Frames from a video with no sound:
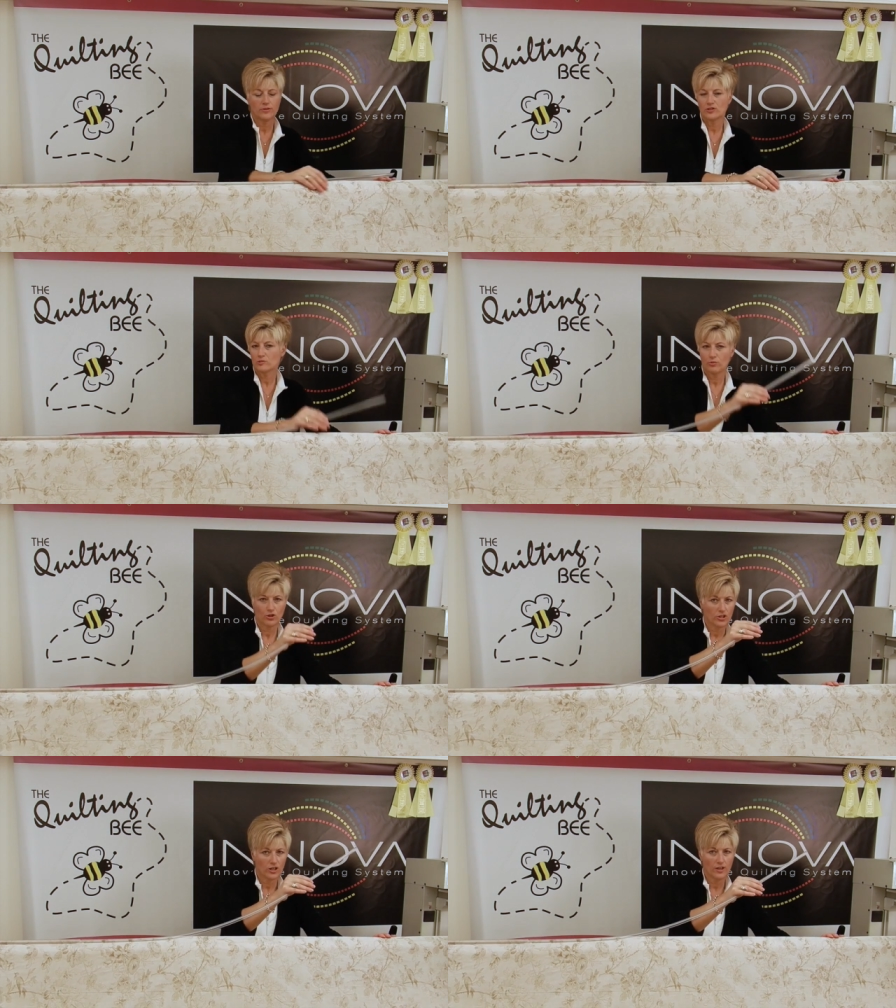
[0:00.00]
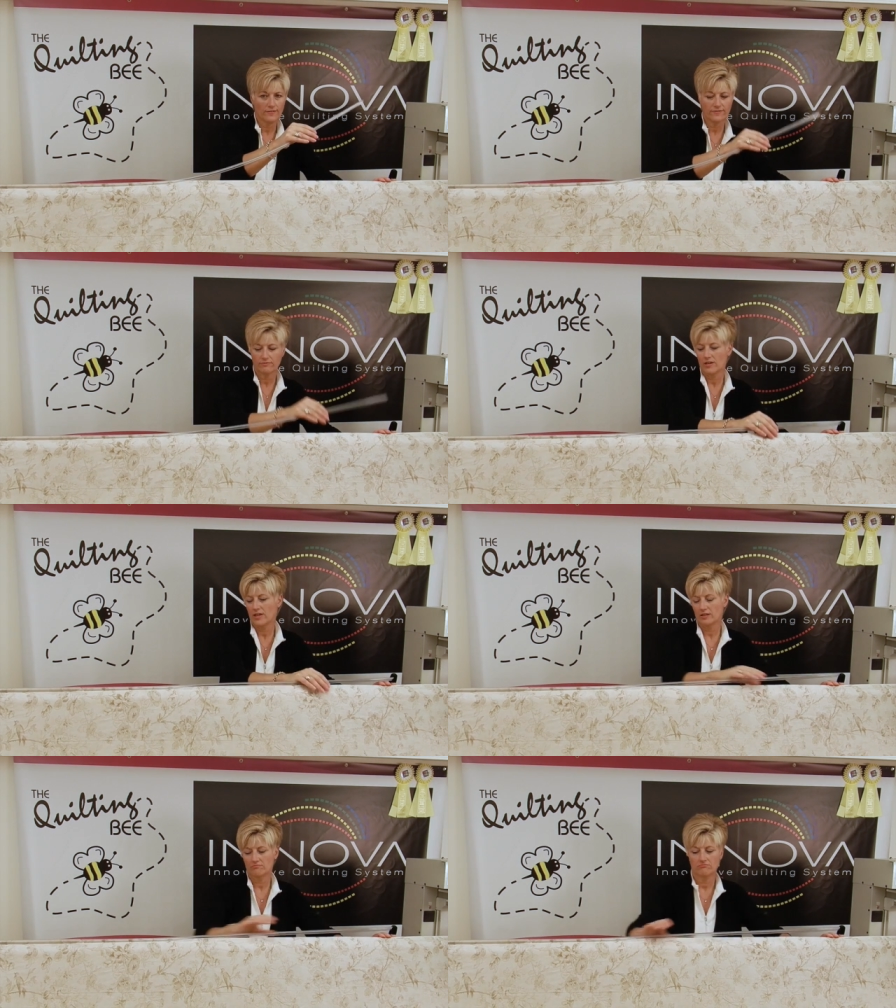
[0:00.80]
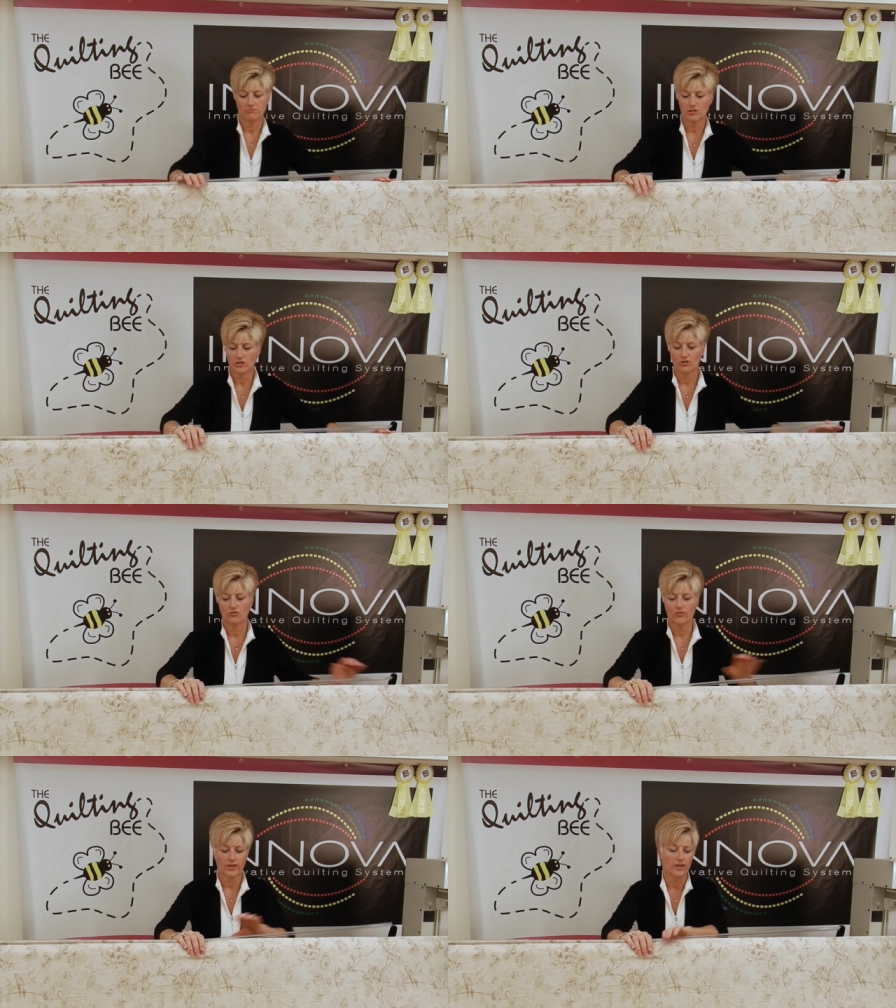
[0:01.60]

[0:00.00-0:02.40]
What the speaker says: you just pull it off and start over